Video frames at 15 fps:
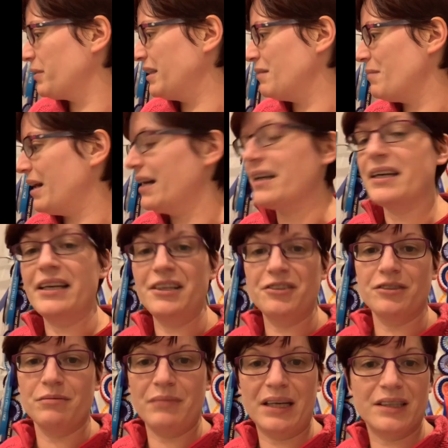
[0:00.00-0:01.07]
when they're marking, it
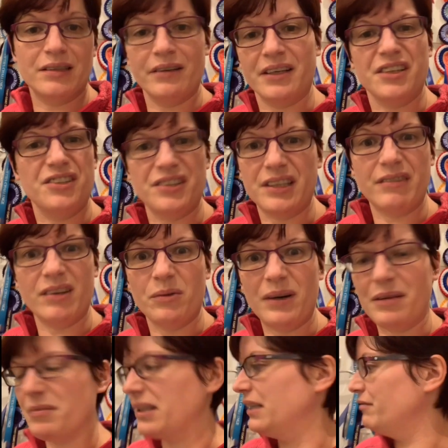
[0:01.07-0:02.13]
doesn't matter, I can just give it a
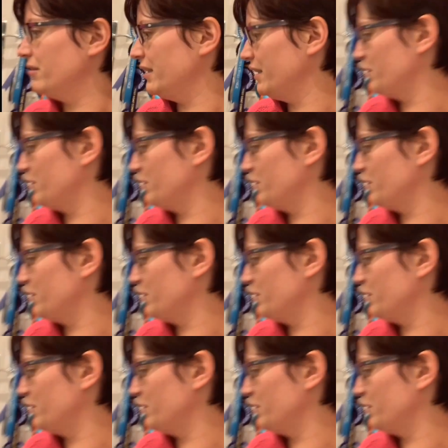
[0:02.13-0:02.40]
wipe clean really